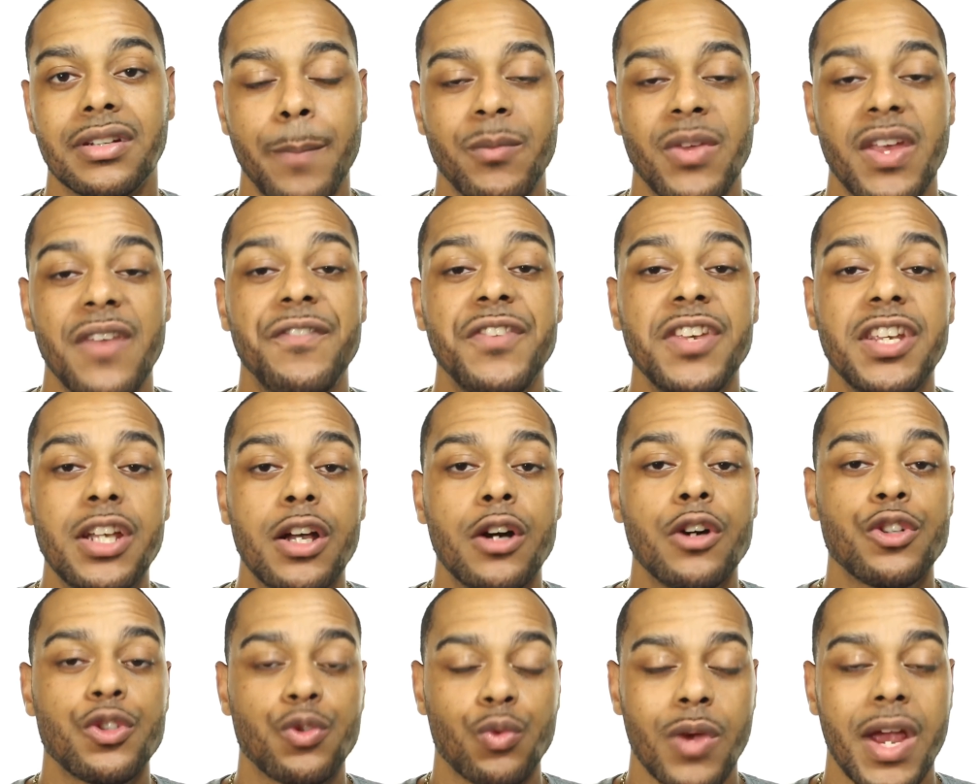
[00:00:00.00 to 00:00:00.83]
if he
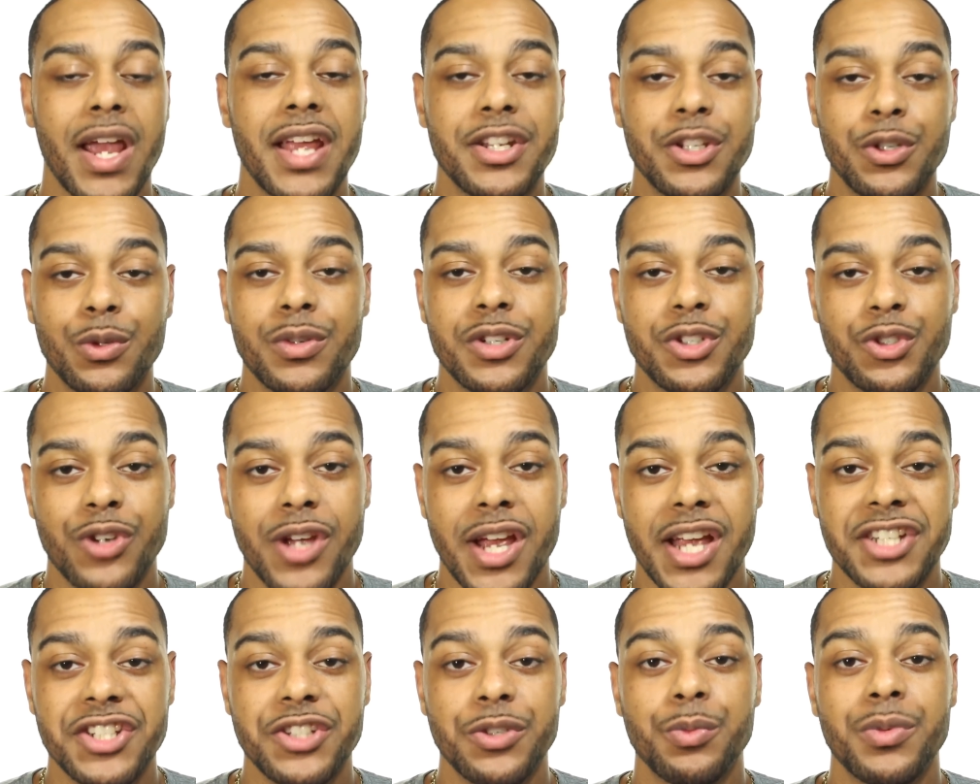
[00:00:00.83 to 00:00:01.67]
goes right to
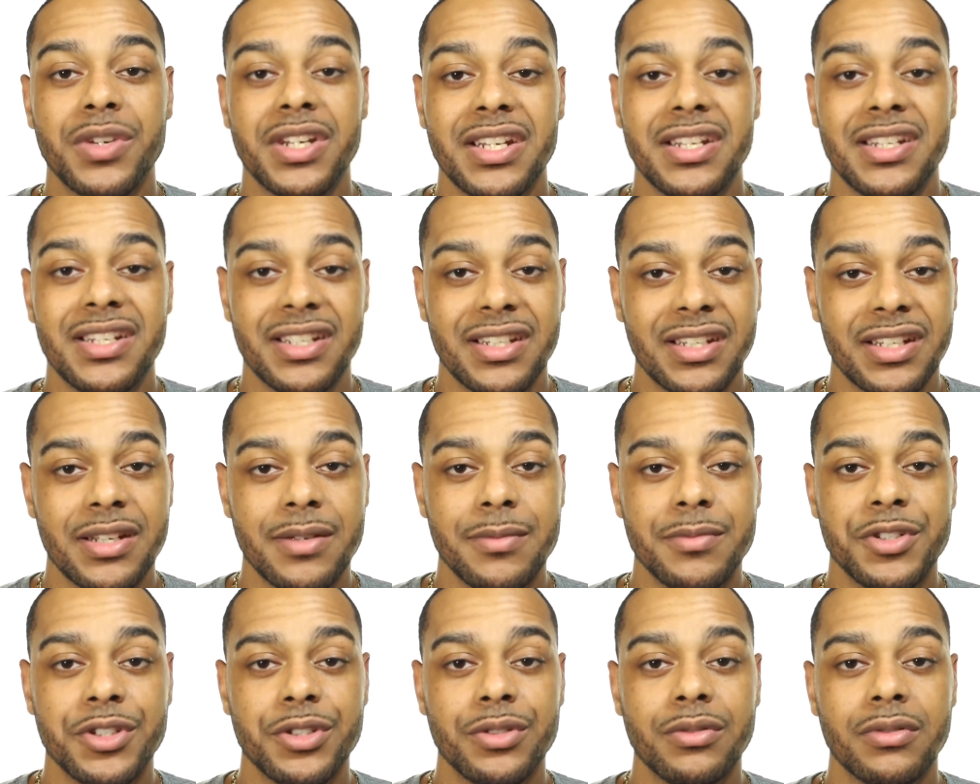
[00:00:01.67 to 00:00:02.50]
attraction when he
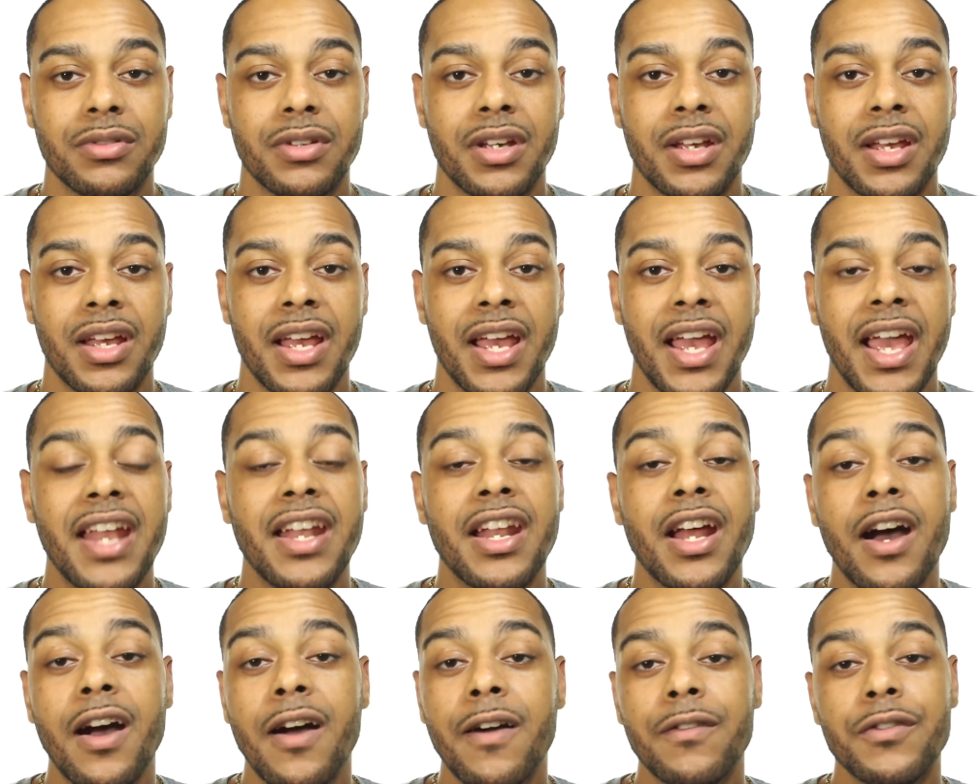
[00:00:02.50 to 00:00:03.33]
DMs you, and
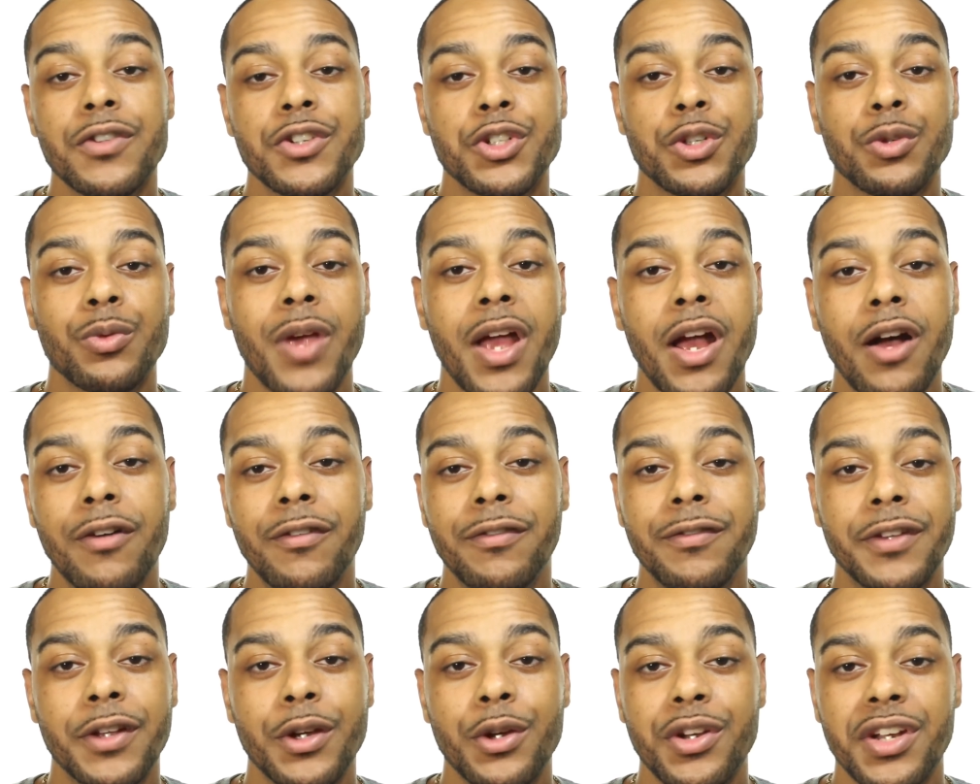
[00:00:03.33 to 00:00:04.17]
hovers around
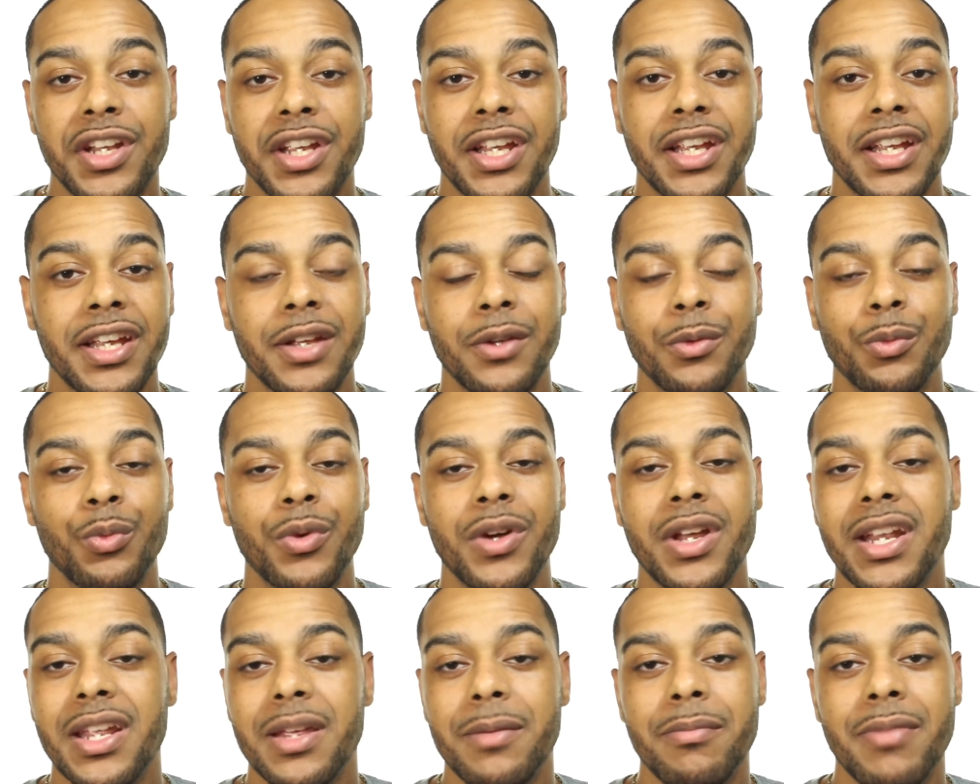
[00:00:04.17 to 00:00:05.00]
flirting and
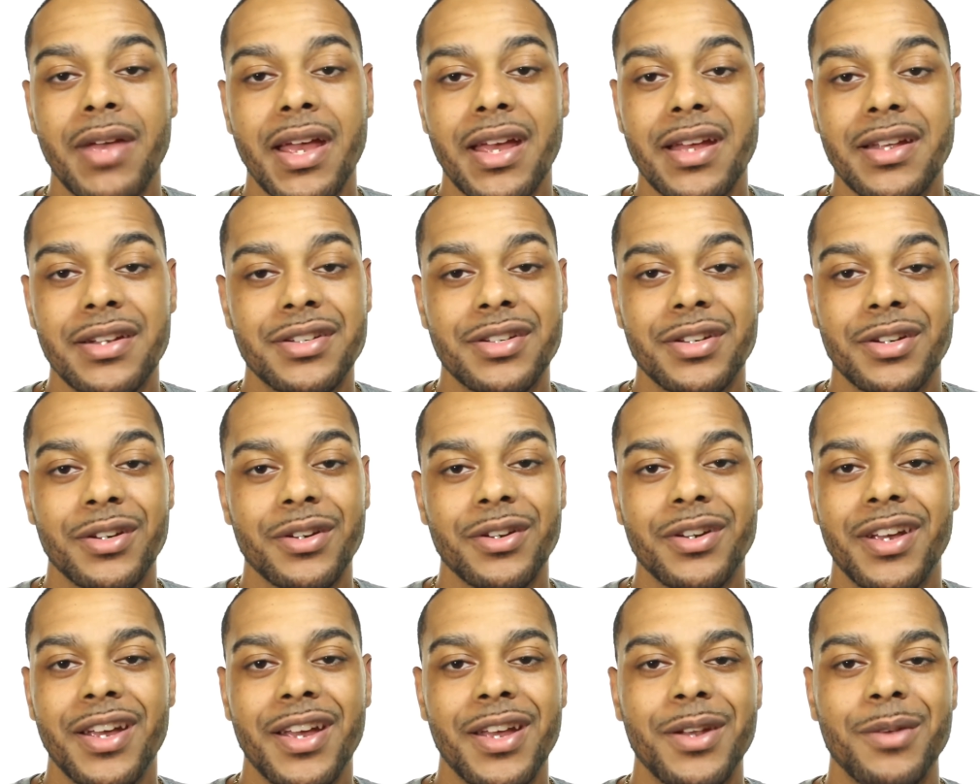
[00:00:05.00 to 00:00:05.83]
witty banter
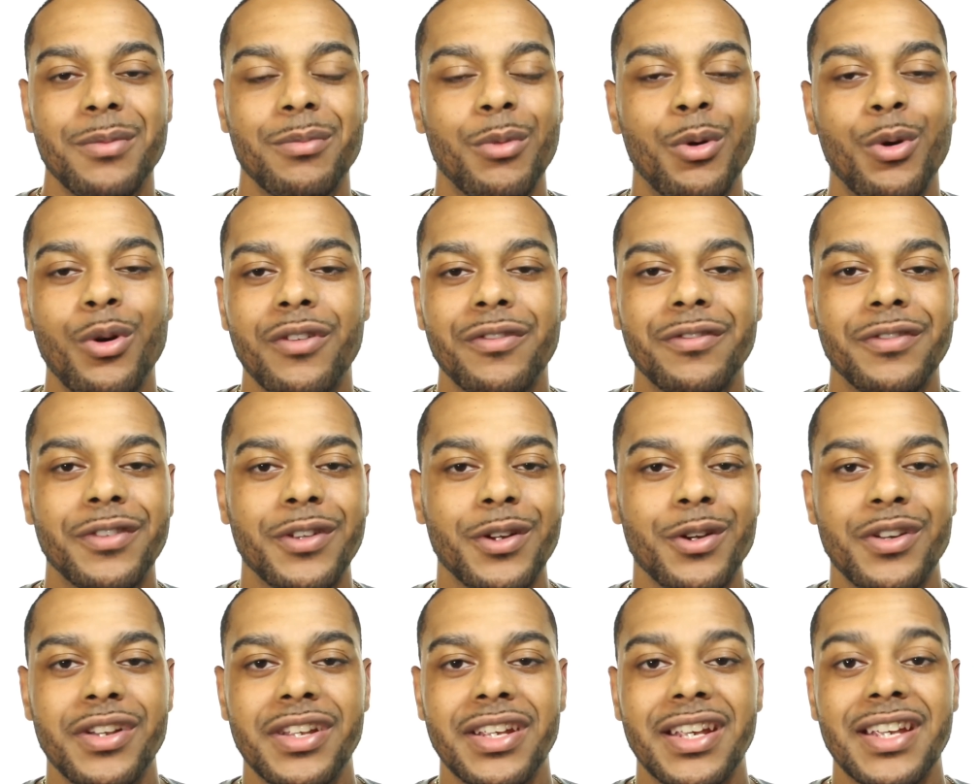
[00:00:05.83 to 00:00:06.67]
and more
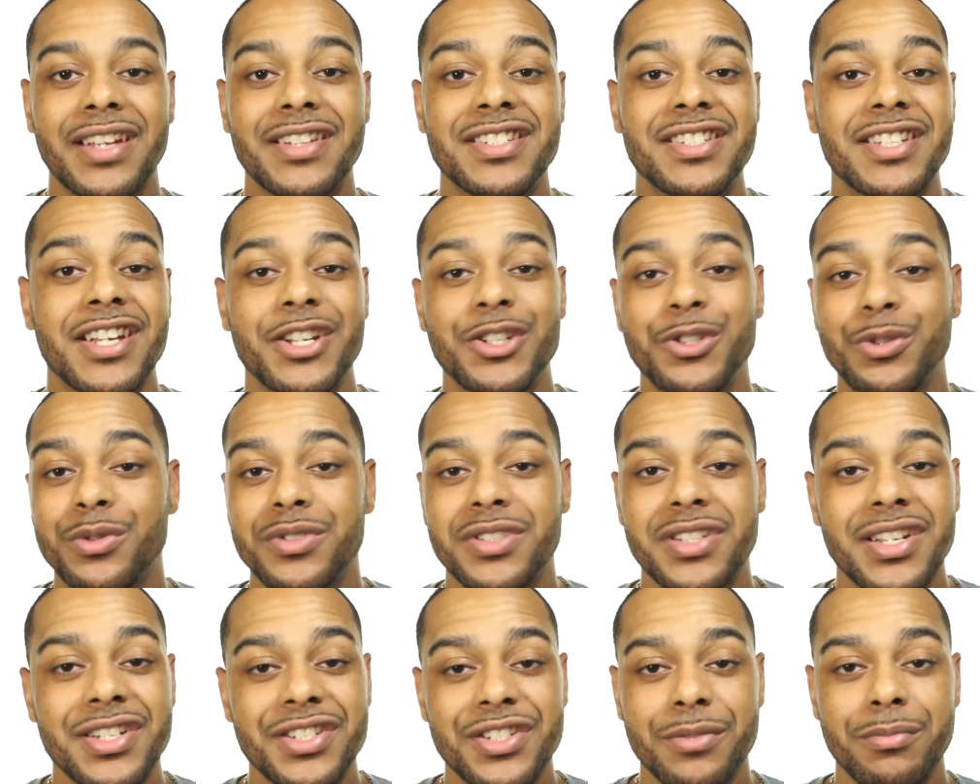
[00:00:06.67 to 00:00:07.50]
flirting and sexual
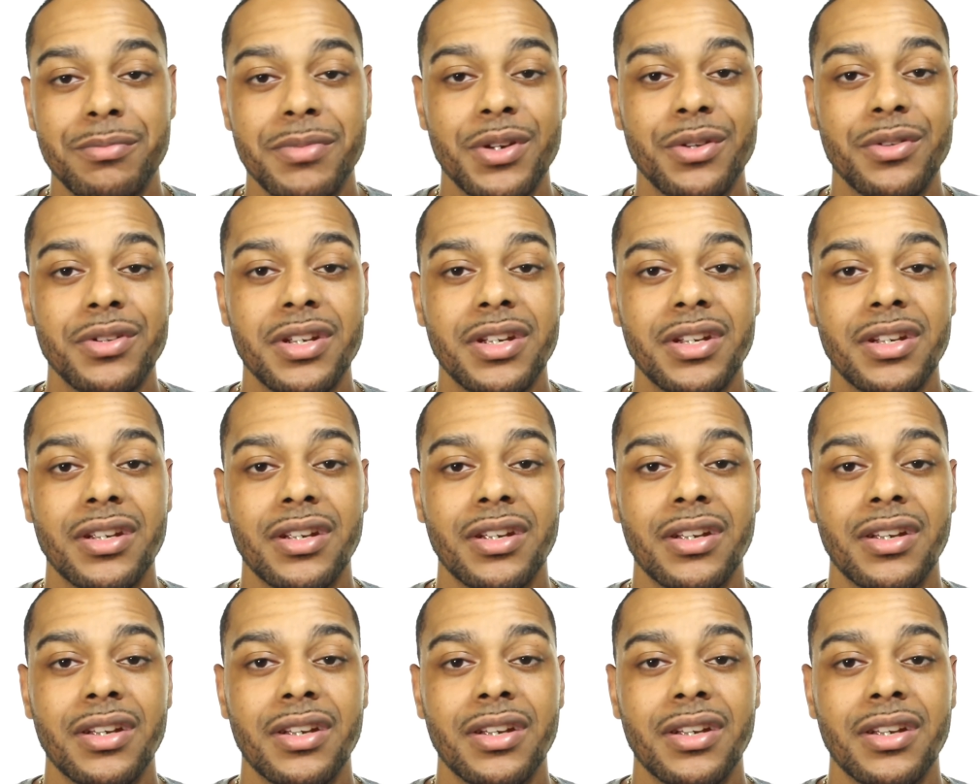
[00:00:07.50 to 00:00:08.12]
tension building.